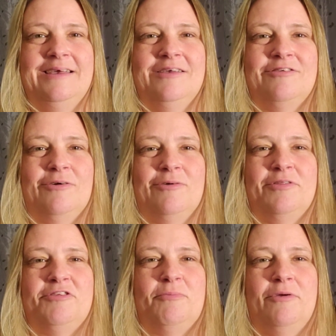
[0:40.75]
So
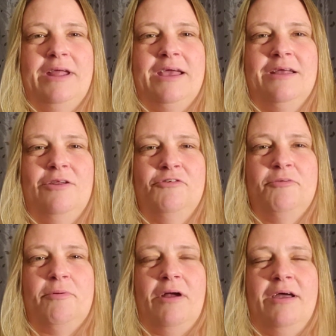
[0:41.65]
this morning, no
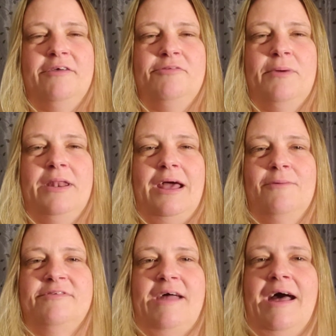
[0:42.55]
surprise when I
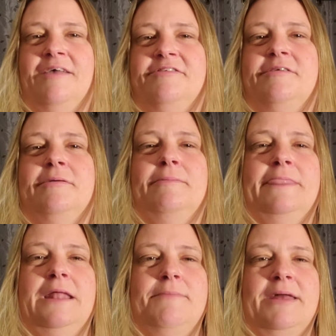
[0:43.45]
was asked
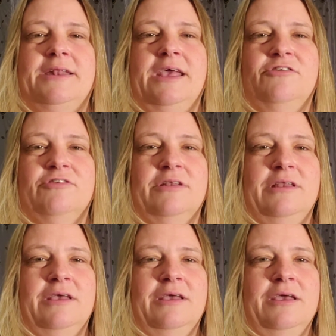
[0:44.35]
in meditation,
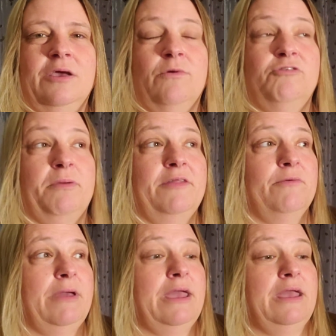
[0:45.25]
which by the
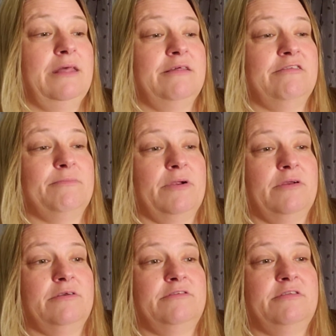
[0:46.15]
way, this
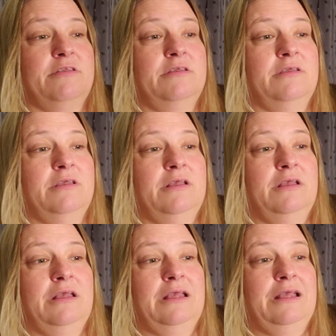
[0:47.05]
marks
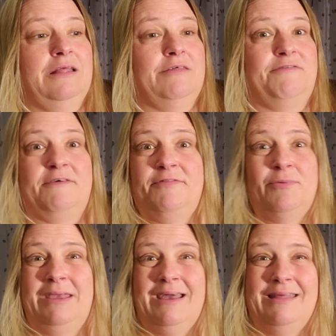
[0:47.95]
the fifth
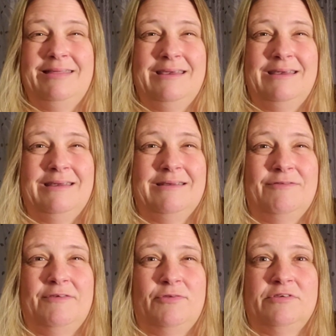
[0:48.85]
week, I think,
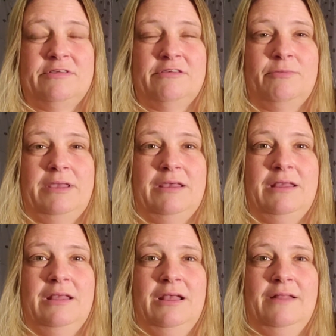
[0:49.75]
fifth or sixth week
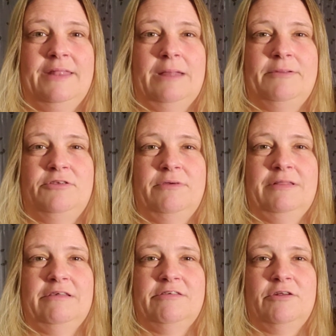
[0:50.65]
that I've been doing
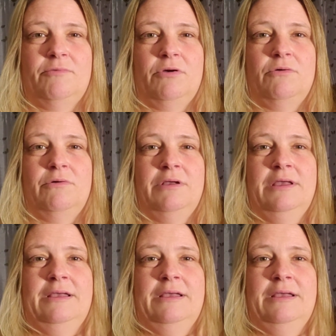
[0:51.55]
this in a row.